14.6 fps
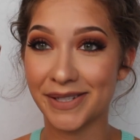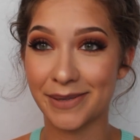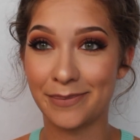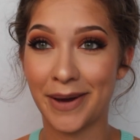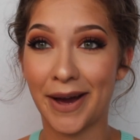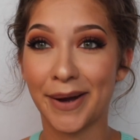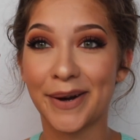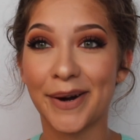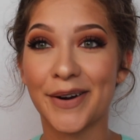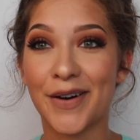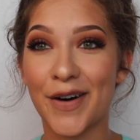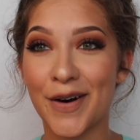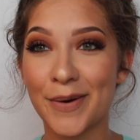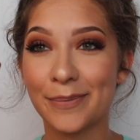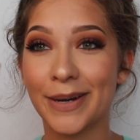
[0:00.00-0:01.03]
to pack on
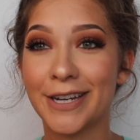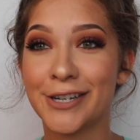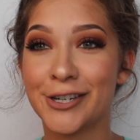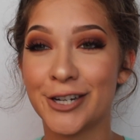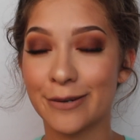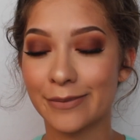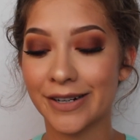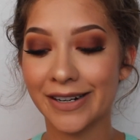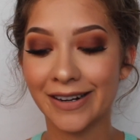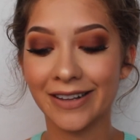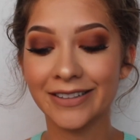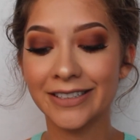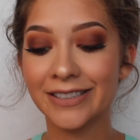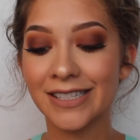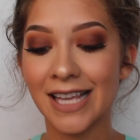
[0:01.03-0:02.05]
all my shimmer
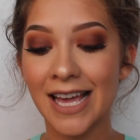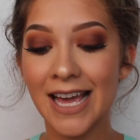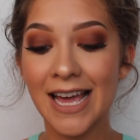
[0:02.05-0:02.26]
colors.